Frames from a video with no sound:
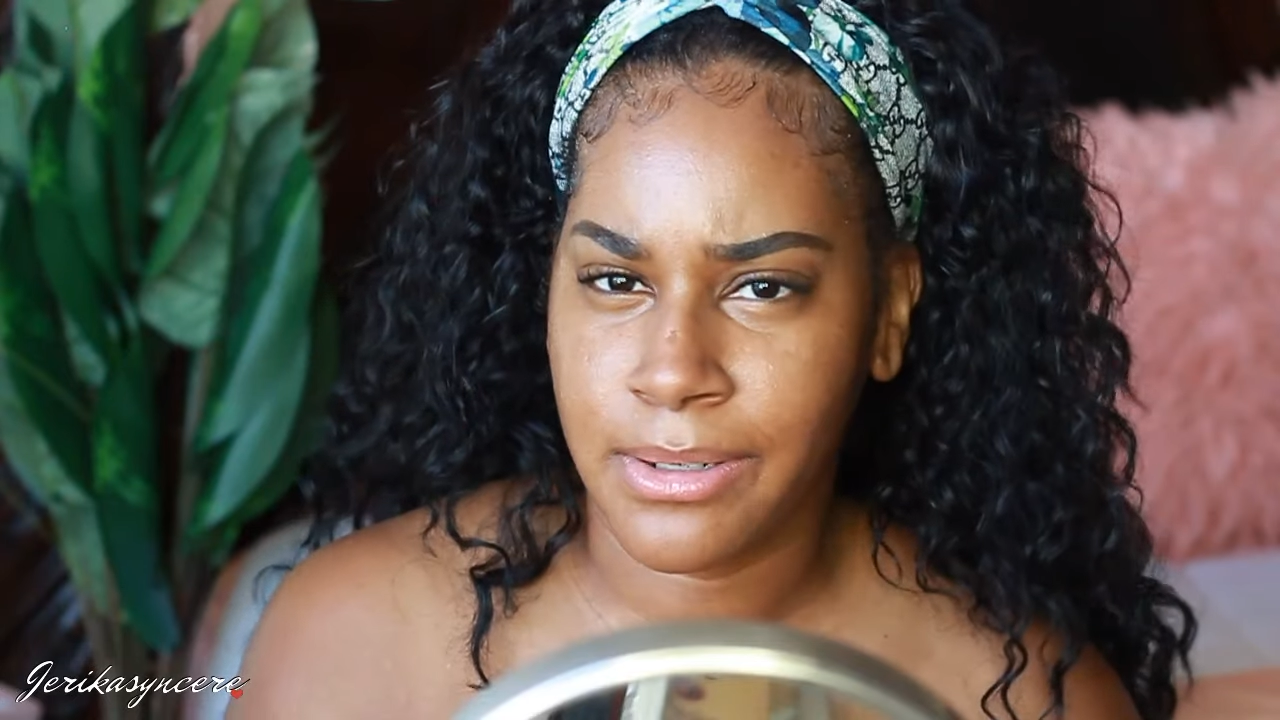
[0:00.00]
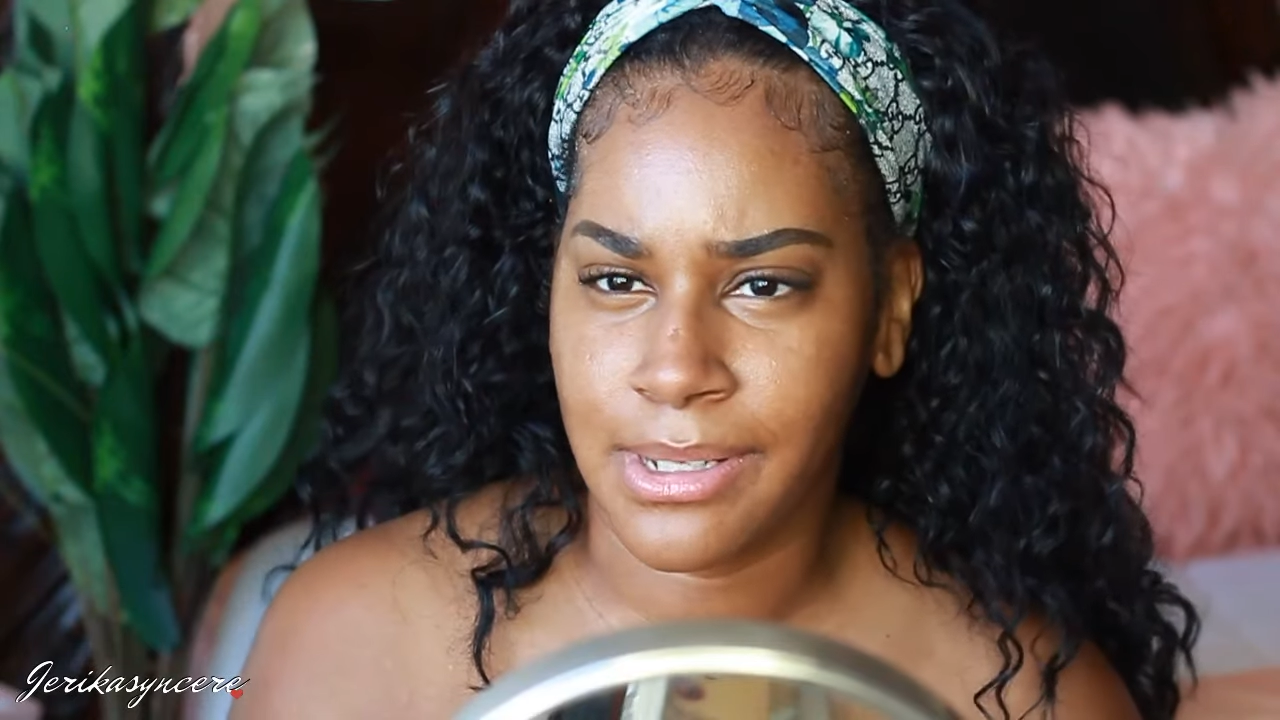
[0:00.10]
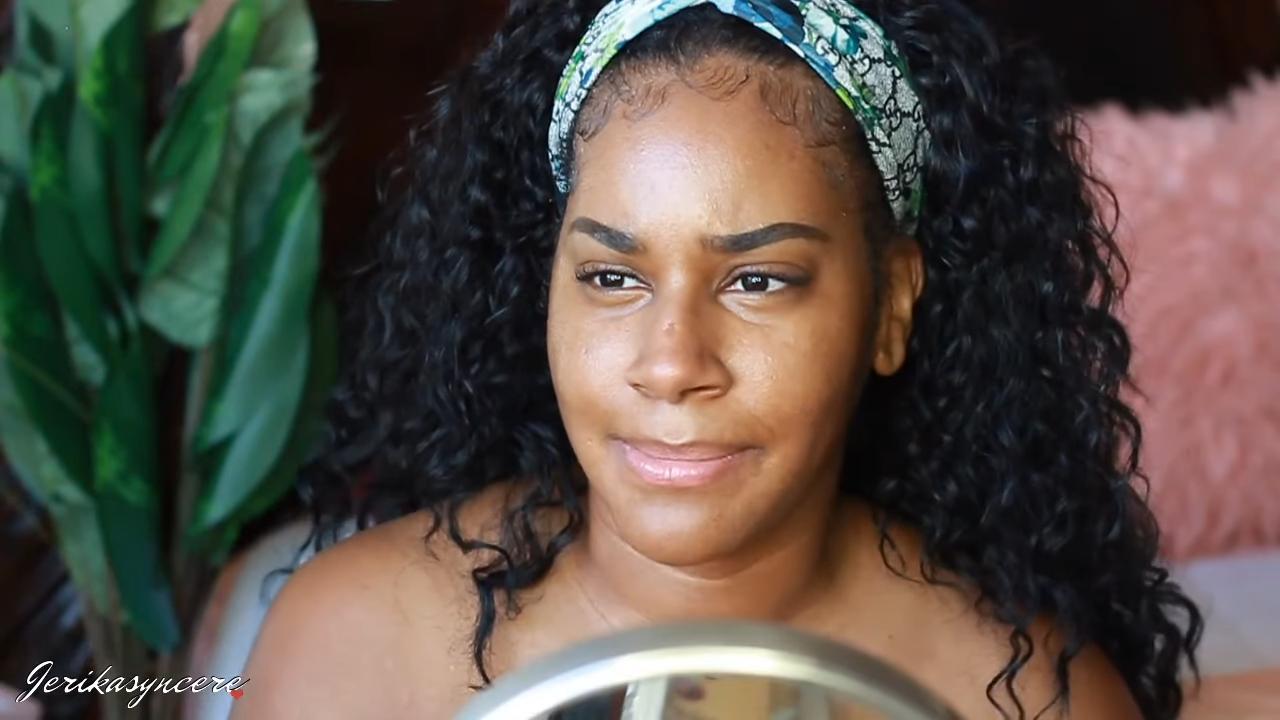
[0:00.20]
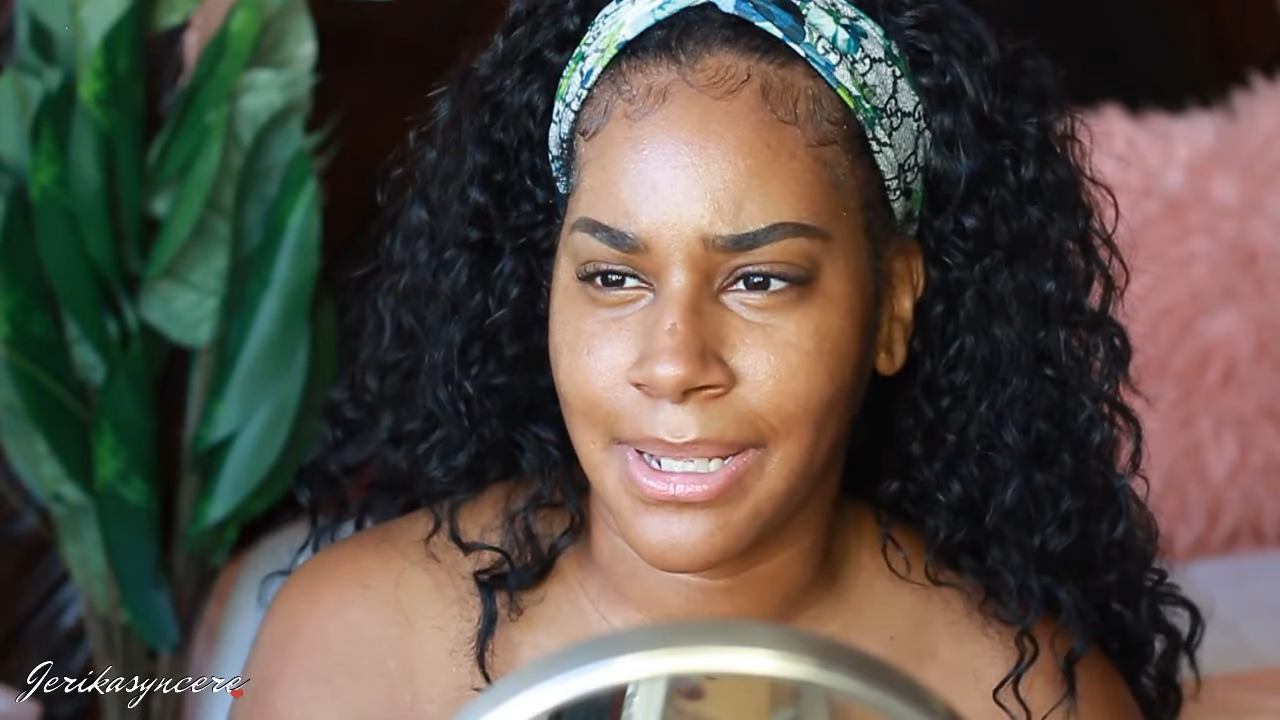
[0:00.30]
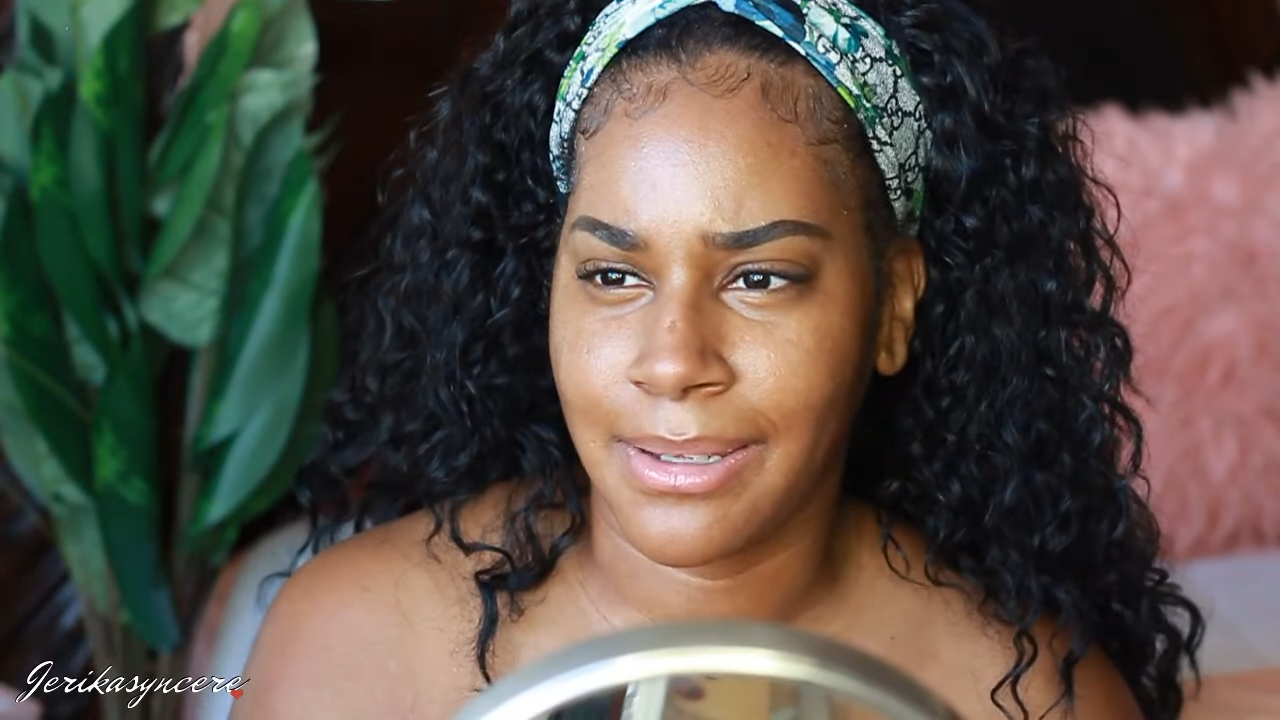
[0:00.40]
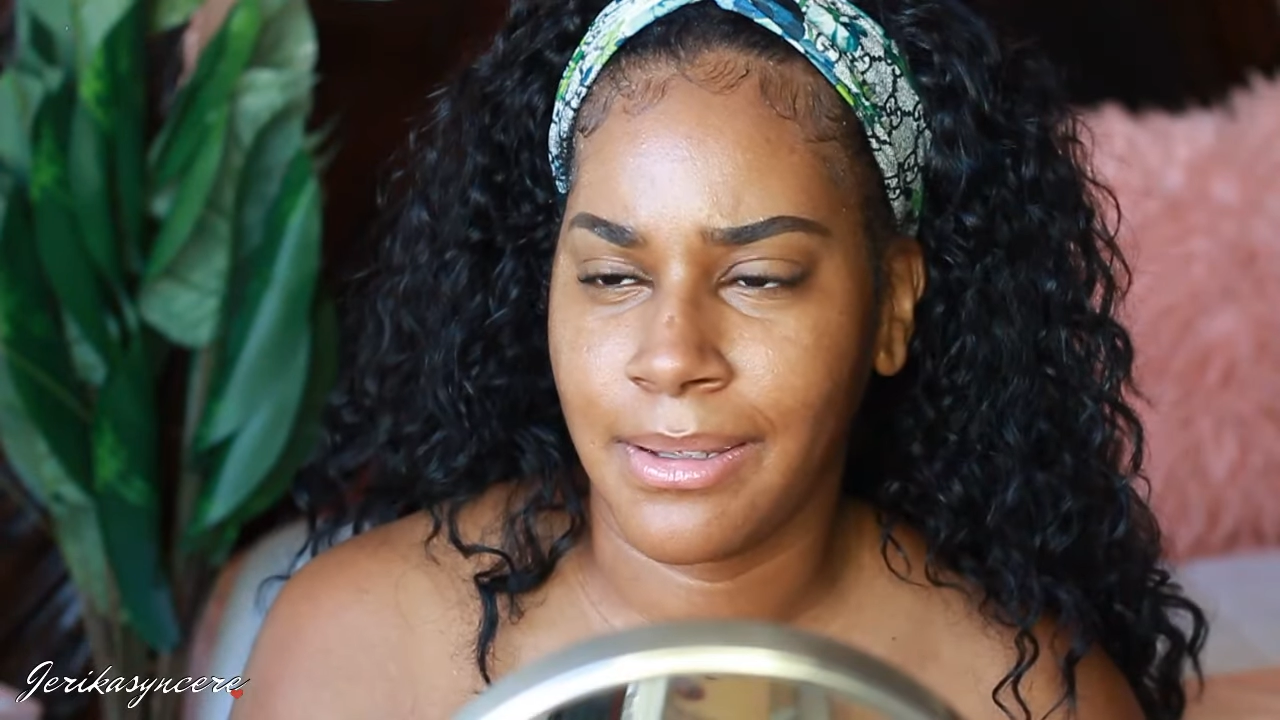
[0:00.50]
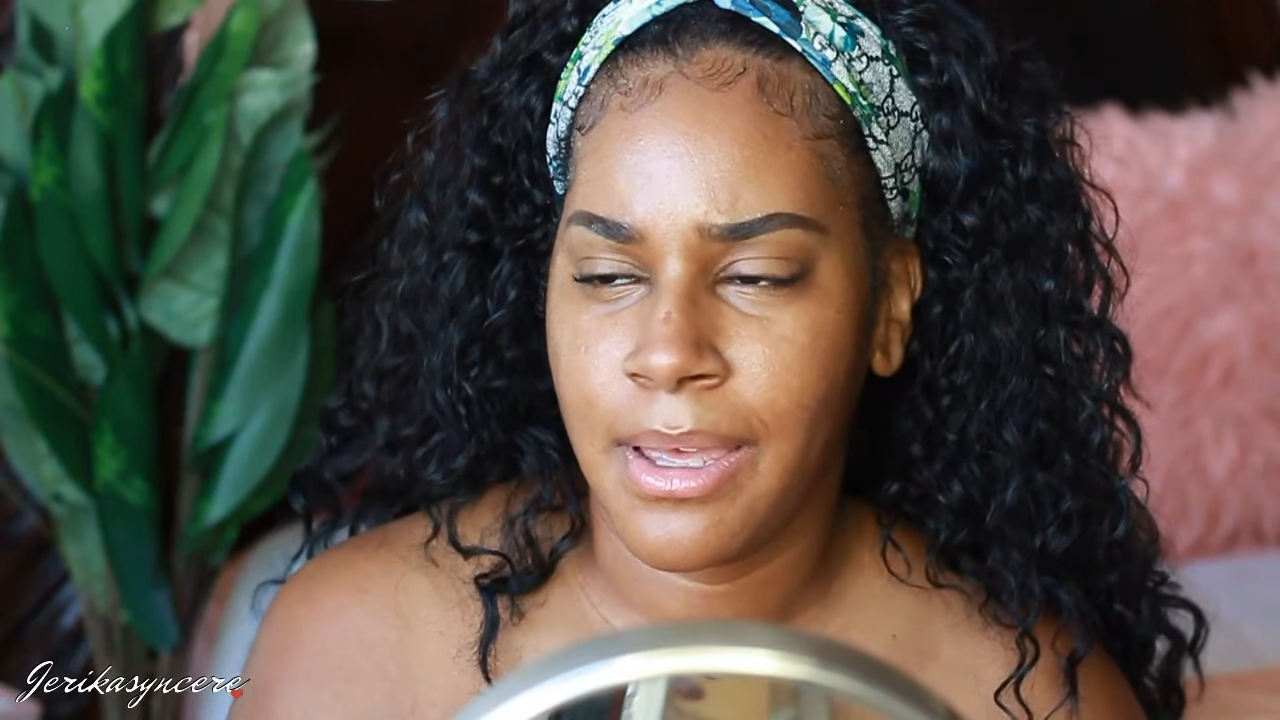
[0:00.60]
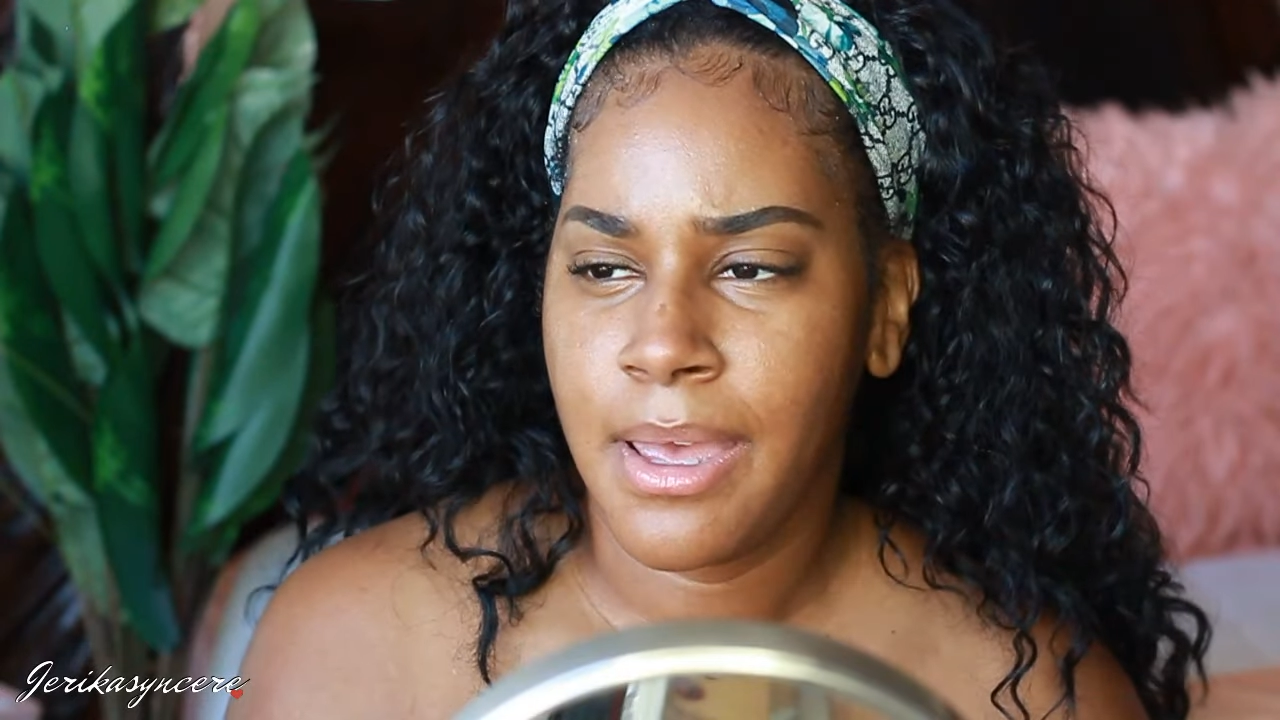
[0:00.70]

something?